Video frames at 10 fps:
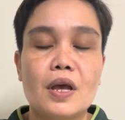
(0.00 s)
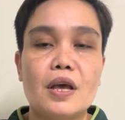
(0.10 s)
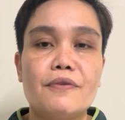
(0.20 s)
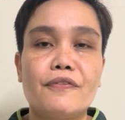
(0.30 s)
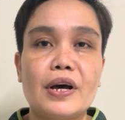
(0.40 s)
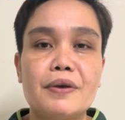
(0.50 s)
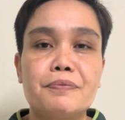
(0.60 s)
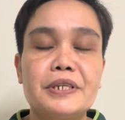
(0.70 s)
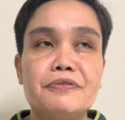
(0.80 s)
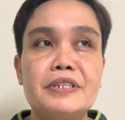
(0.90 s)
If I'm
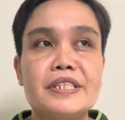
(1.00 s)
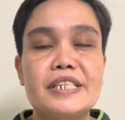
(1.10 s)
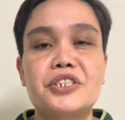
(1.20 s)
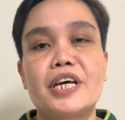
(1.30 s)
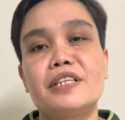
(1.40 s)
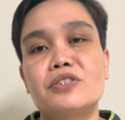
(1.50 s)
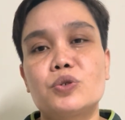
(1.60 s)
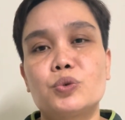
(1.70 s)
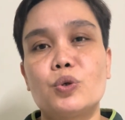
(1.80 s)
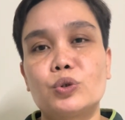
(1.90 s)
given the chance
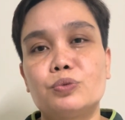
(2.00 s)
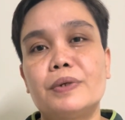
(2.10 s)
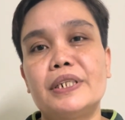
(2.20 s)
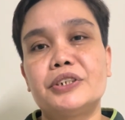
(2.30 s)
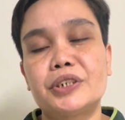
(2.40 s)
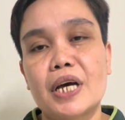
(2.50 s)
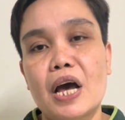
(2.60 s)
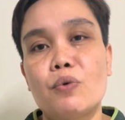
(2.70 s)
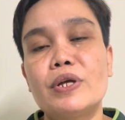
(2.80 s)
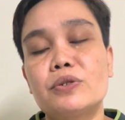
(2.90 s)
to go to Malaysia,
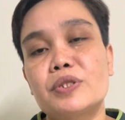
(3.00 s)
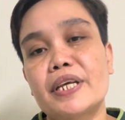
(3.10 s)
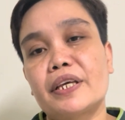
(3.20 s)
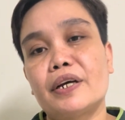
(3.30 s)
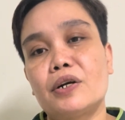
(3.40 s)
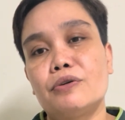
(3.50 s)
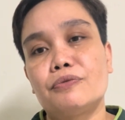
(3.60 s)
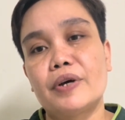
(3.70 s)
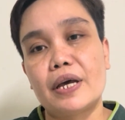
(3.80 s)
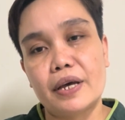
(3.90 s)
I want to take care of
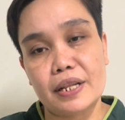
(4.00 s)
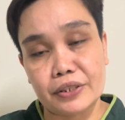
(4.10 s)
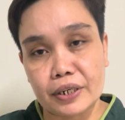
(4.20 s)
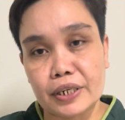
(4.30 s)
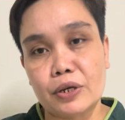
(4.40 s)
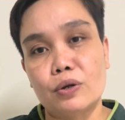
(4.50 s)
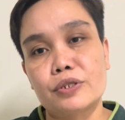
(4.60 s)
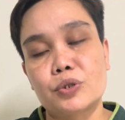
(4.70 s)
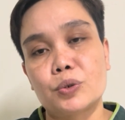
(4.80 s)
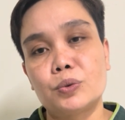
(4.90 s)
elderly
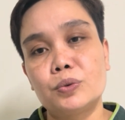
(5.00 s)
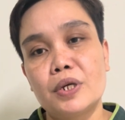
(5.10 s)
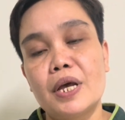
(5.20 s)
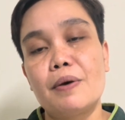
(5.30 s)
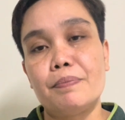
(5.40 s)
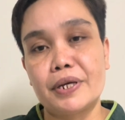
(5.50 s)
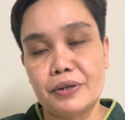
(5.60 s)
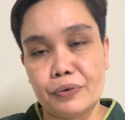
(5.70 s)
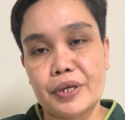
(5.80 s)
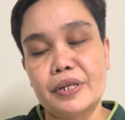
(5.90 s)
also,
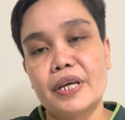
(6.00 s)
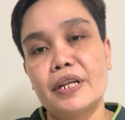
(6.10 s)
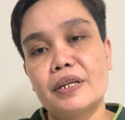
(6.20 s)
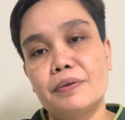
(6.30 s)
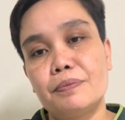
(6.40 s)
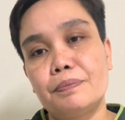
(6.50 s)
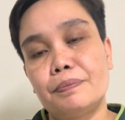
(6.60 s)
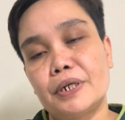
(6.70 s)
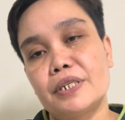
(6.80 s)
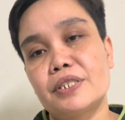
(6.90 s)
bedridden
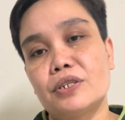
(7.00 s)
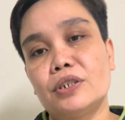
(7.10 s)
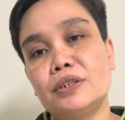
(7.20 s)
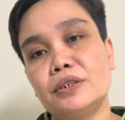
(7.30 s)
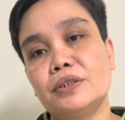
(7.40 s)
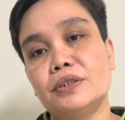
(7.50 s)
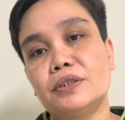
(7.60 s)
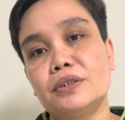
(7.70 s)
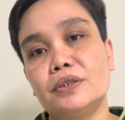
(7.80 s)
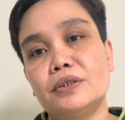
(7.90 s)
person,
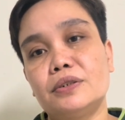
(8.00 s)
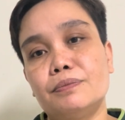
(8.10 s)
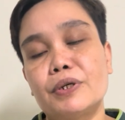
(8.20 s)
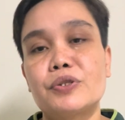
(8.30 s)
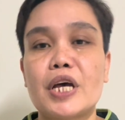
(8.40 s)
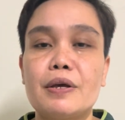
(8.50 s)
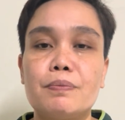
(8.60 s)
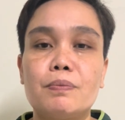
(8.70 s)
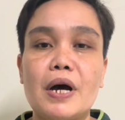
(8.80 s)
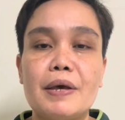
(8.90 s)
because
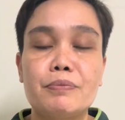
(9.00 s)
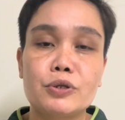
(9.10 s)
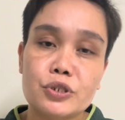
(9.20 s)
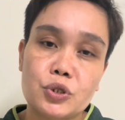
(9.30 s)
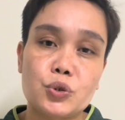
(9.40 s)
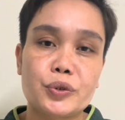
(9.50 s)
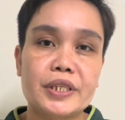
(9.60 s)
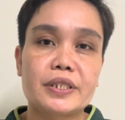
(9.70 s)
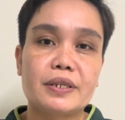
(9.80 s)
I'm used to it.